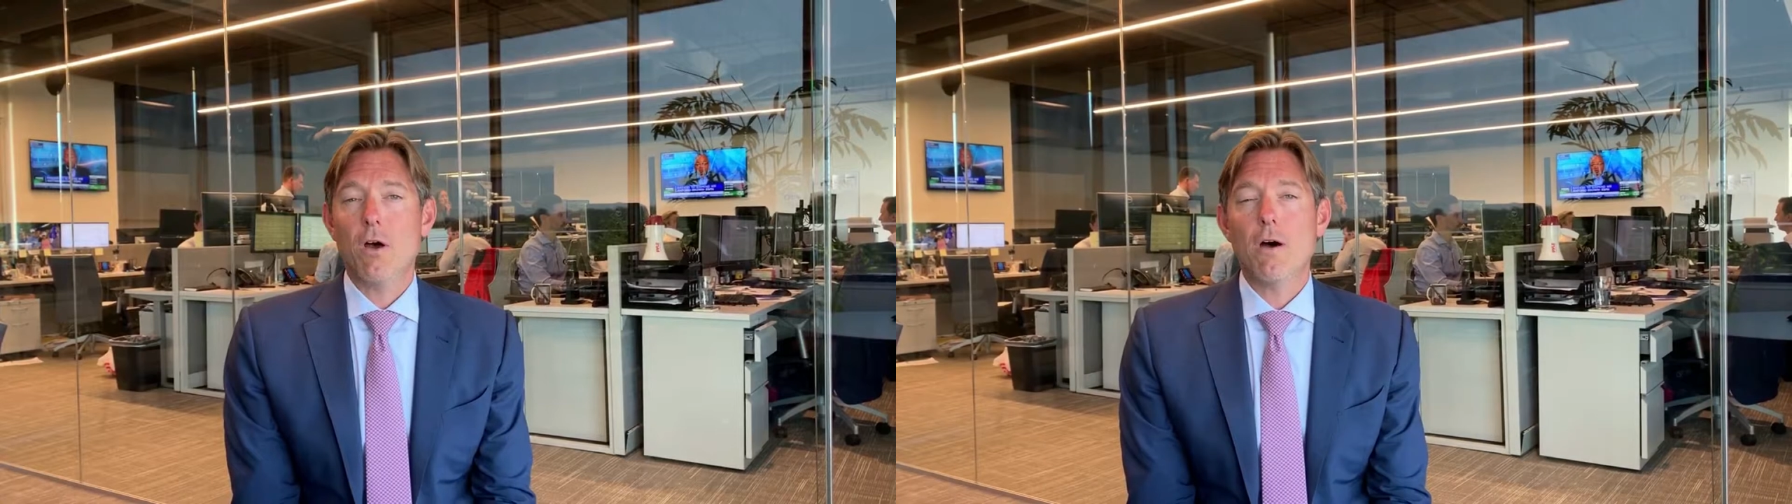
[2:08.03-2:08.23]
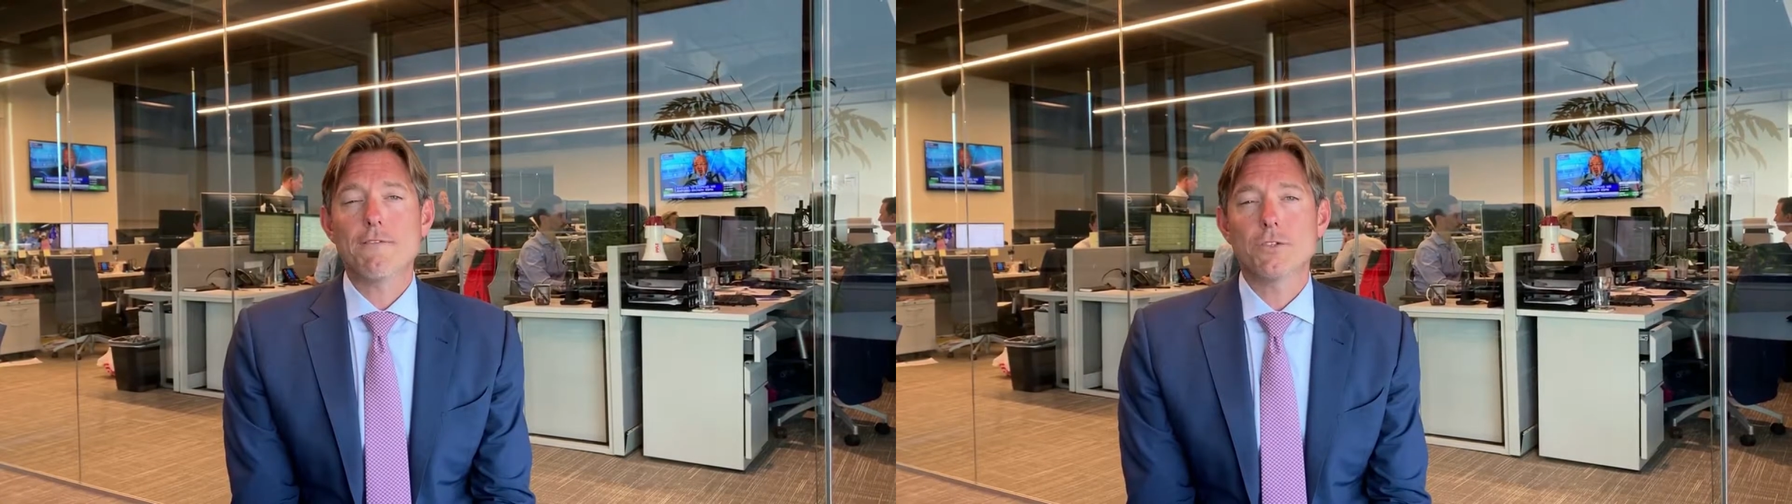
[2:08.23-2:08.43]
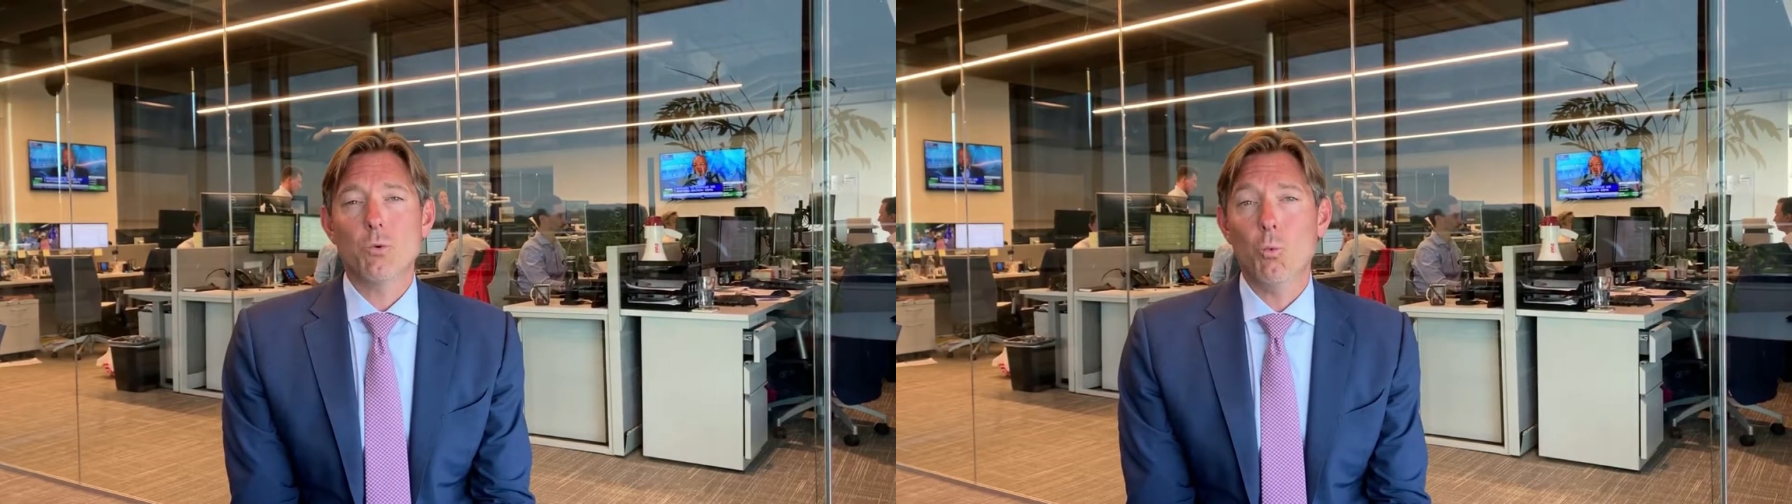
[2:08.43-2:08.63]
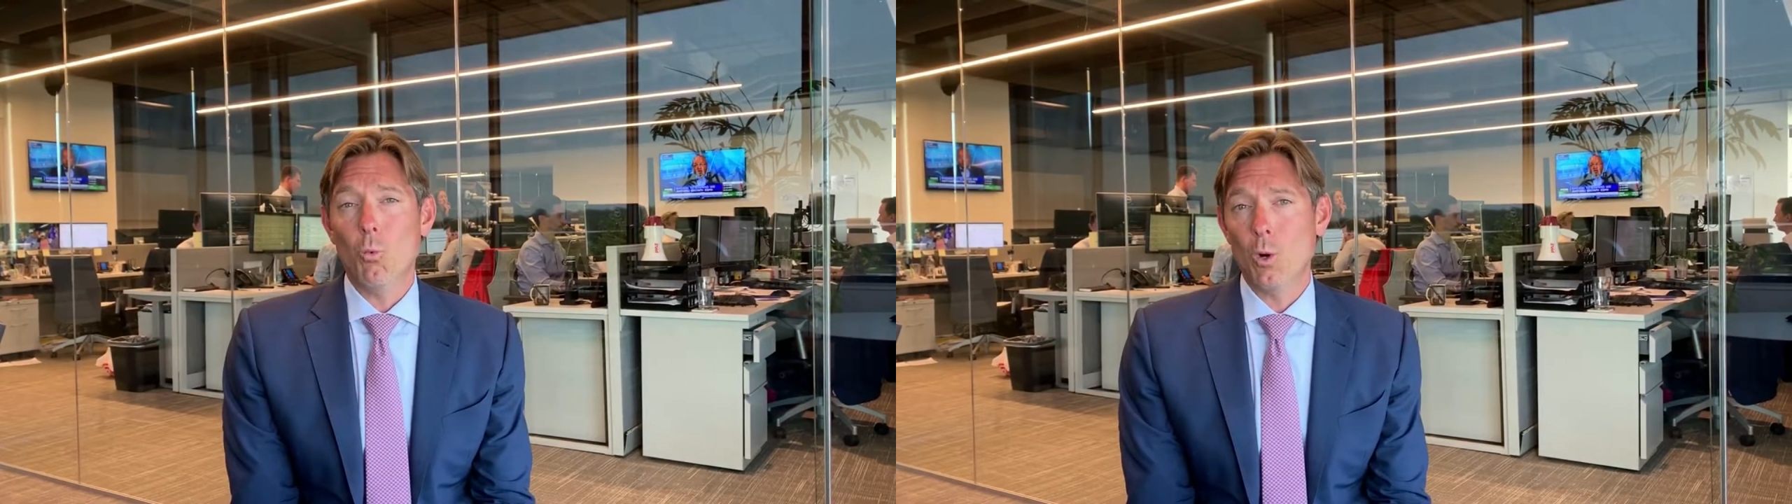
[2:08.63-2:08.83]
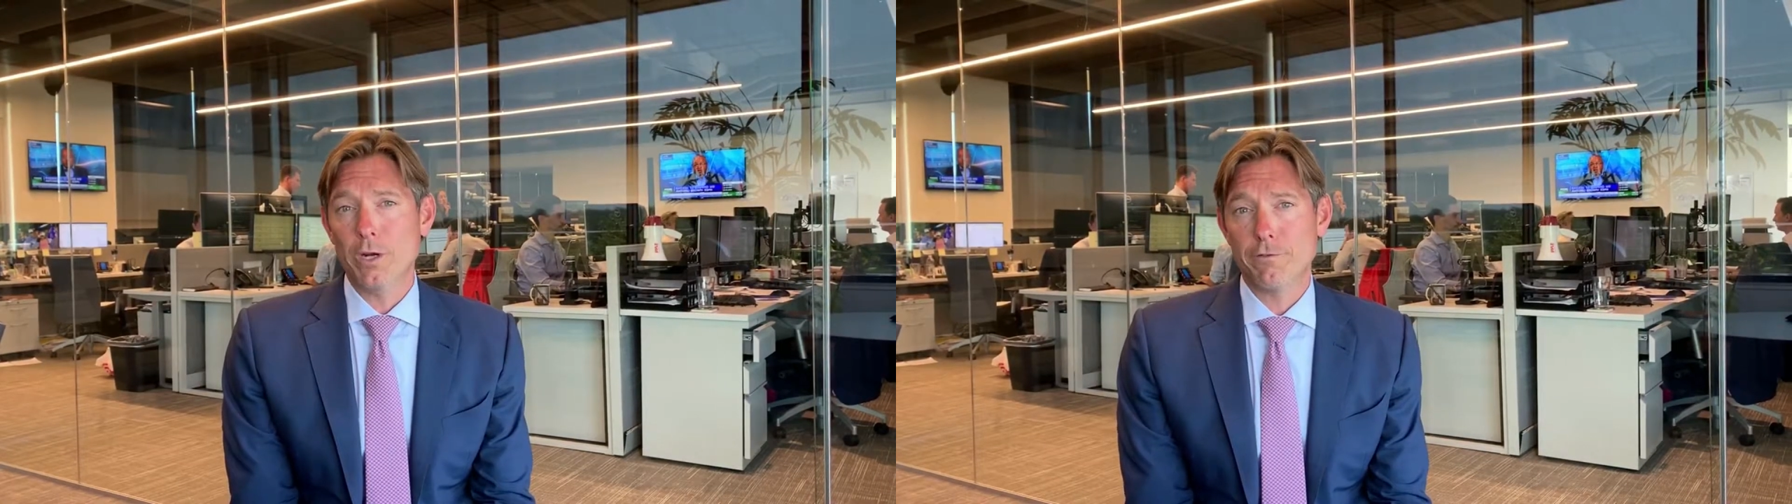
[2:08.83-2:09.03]
offers a
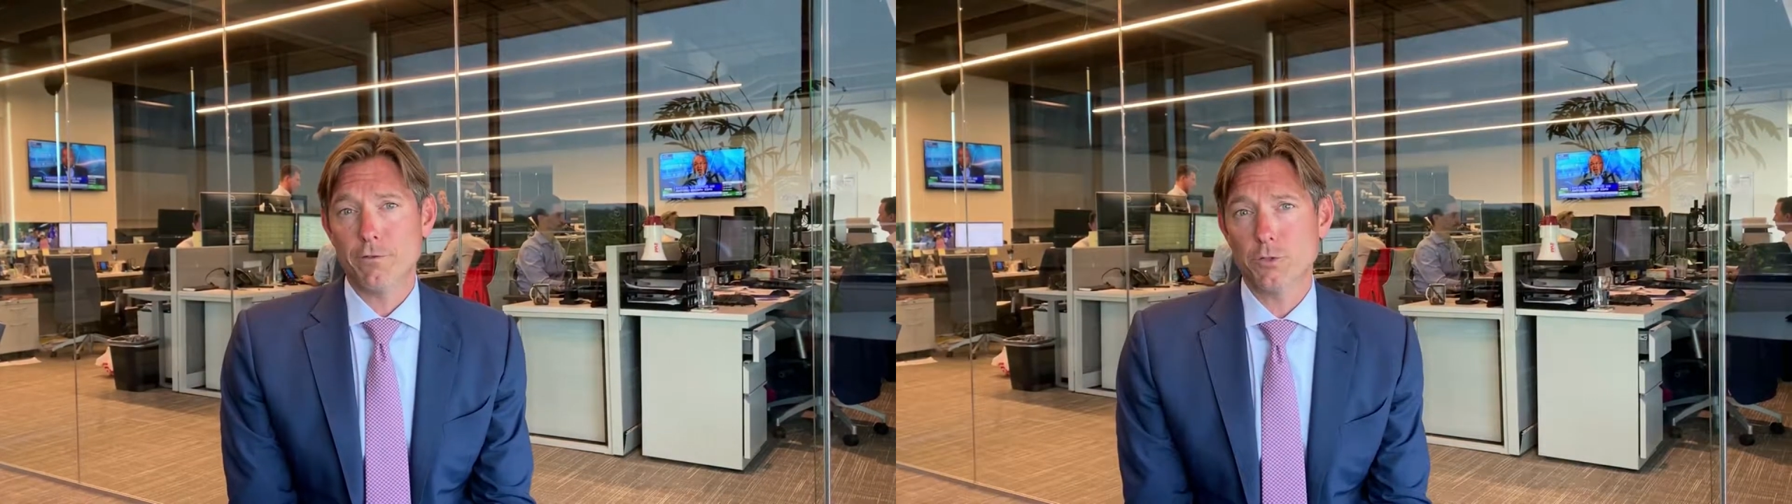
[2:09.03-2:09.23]
wonderful